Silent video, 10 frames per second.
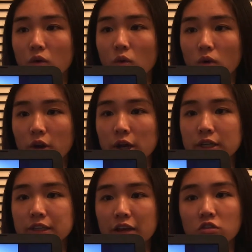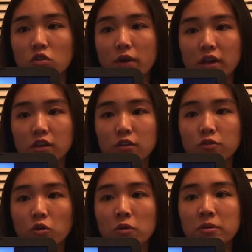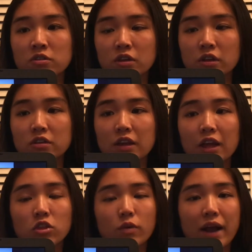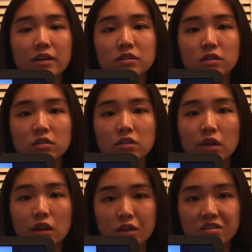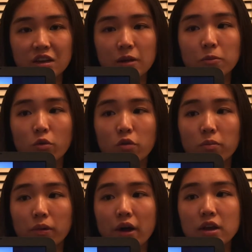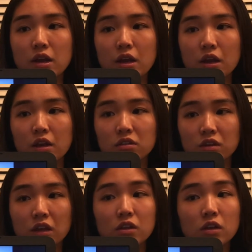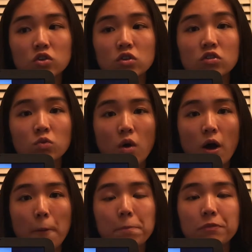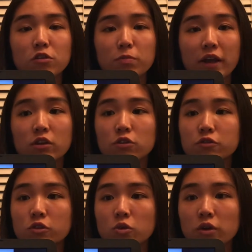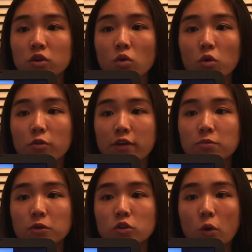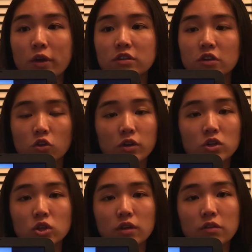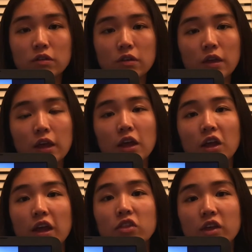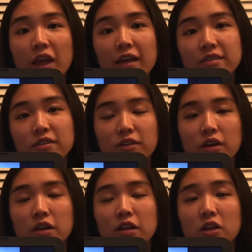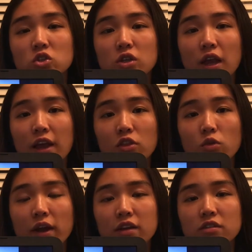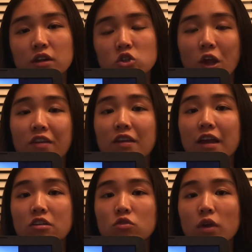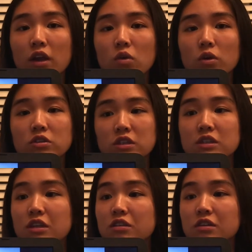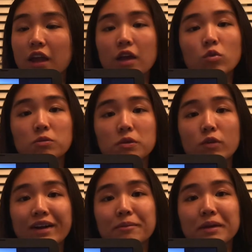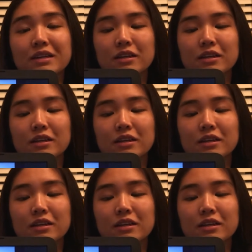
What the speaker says: or test directly for Bacillus anthracis in a sample of blood, skin lesion swab, spinal fluid, or respiratory secretions. In the case of inhalation anthrax, a chest x-ray or CT scan would be recommended.